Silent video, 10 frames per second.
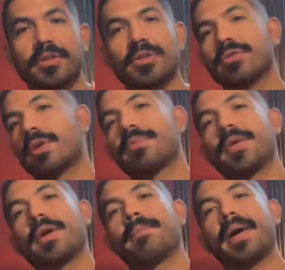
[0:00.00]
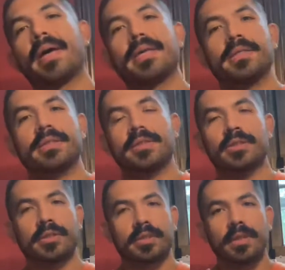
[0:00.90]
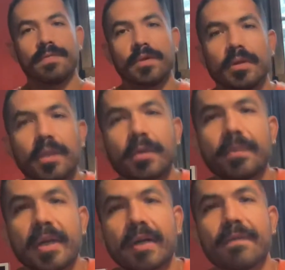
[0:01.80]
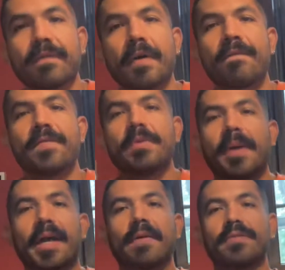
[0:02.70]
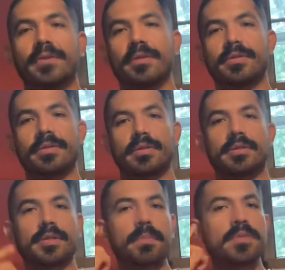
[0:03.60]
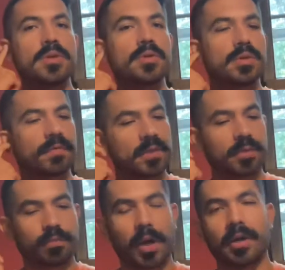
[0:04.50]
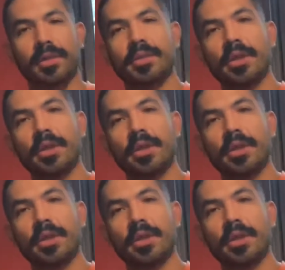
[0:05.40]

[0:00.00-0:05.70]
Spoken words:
just trying to be unbiased and just give you a little bit of feedback after some use of this product.